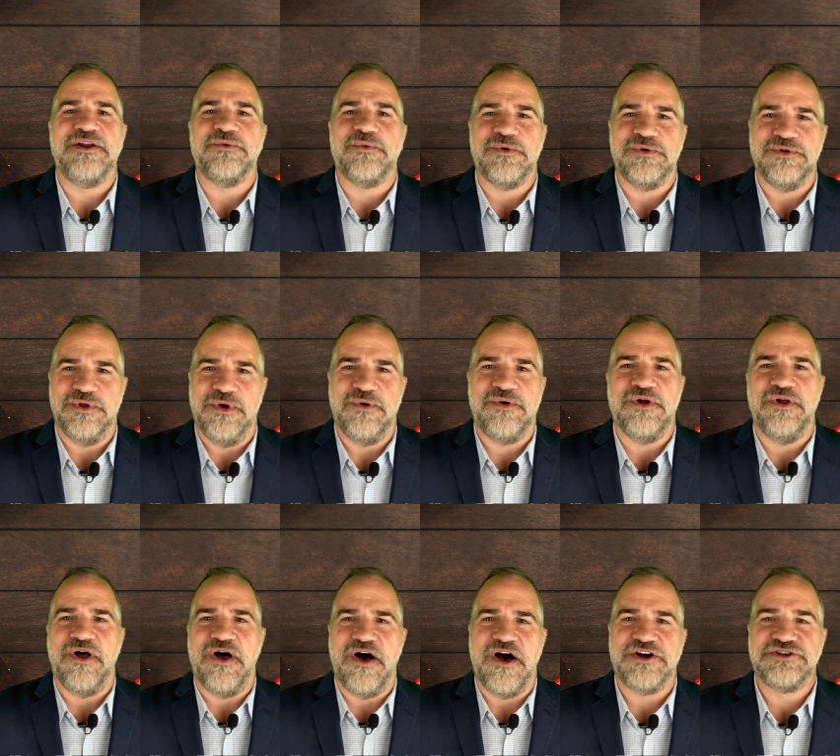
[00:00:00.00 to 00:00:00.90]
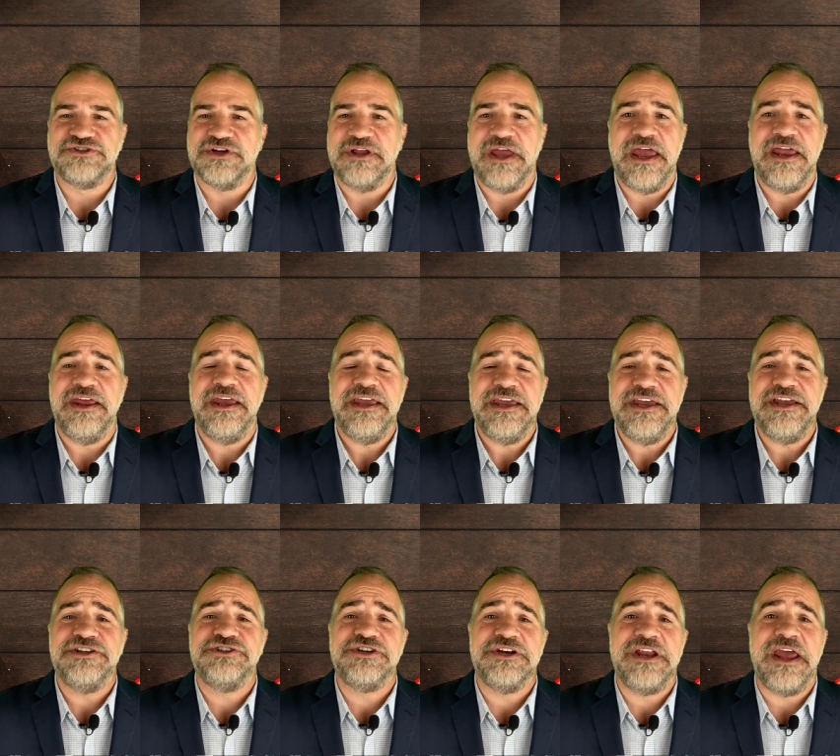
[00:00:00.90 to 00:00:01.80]
or local auction, and
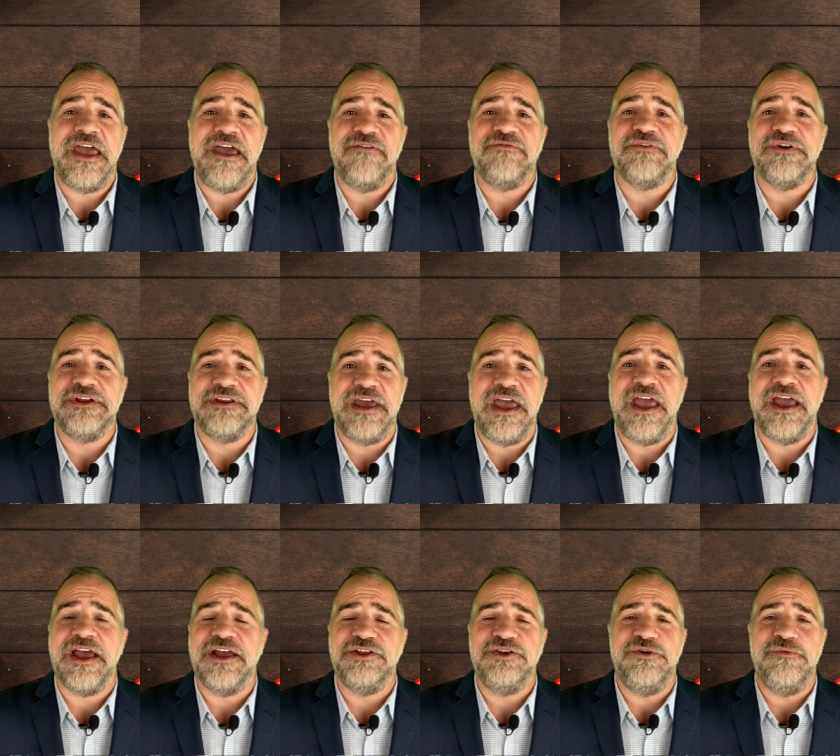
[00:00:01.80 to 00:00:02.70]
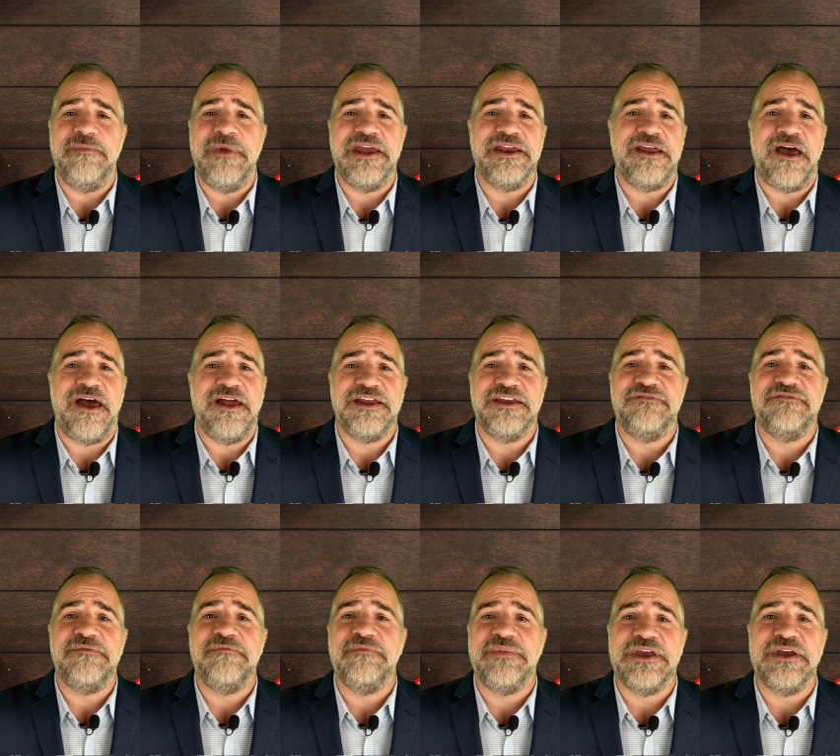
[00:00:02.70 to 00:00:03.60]
each and every day, and you may not
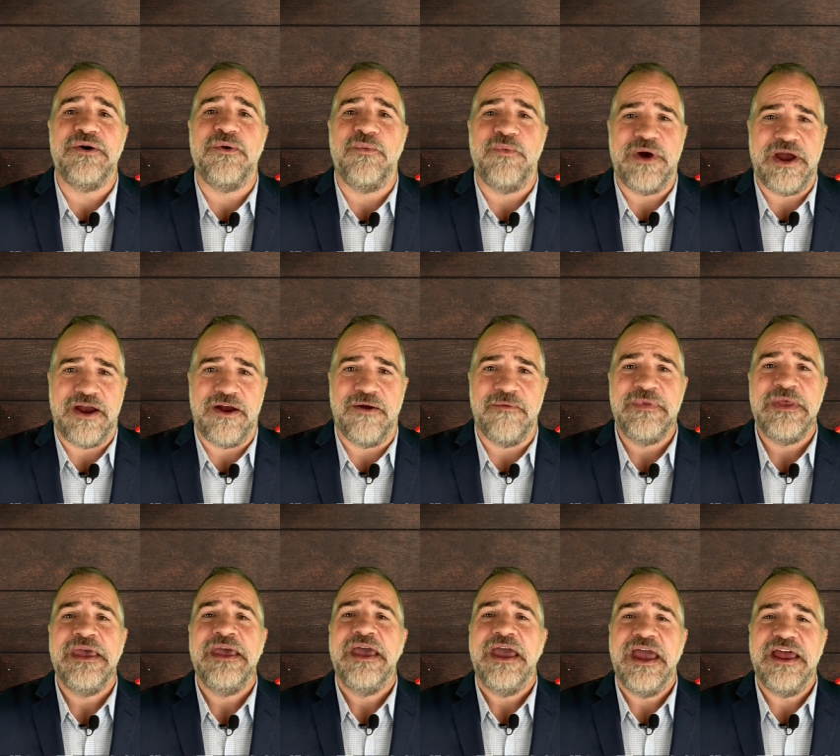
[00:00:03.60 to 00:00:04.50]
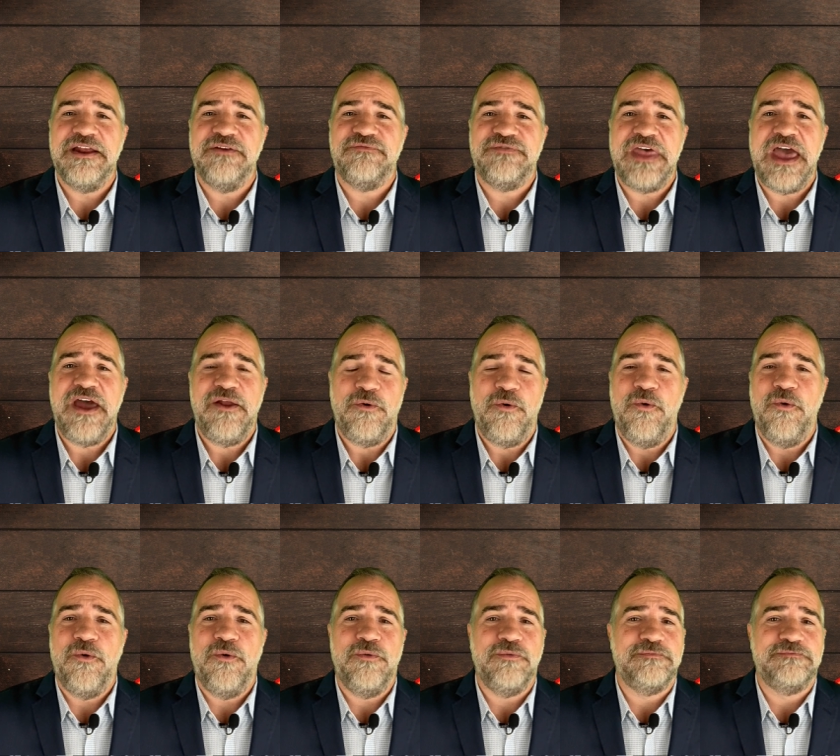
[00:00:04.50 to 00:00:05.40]
even be aware. And if that
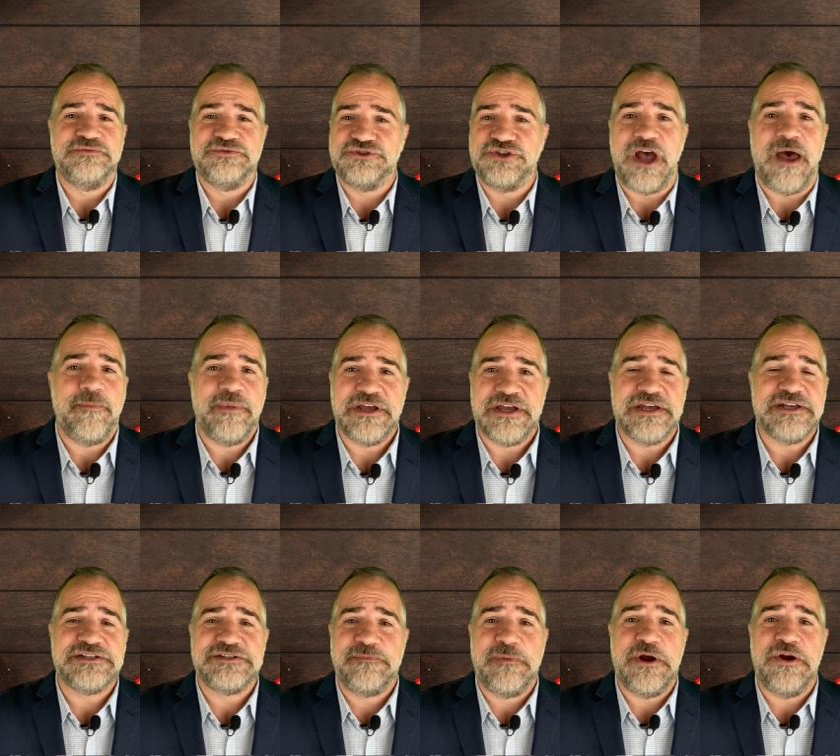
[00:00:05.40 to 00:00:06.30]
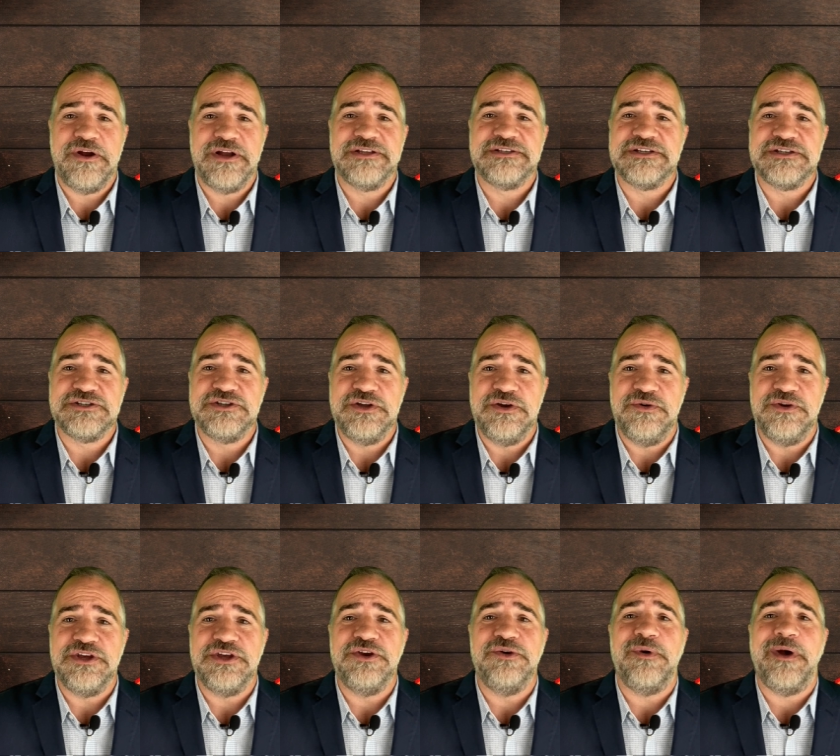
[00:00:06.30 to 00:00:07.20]
whole shopping experience is new
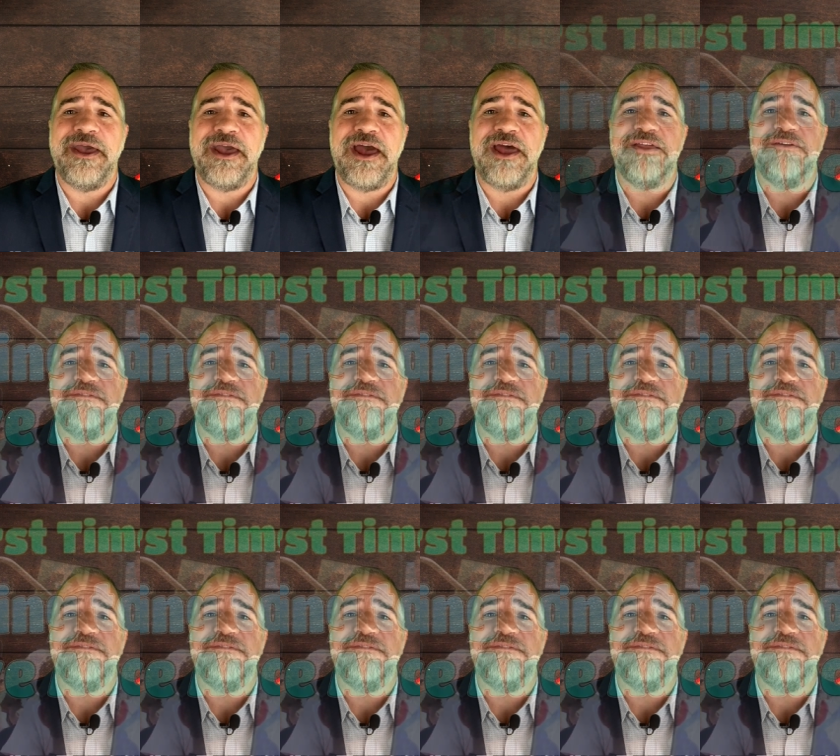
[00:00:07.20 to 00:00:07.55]
to you, I got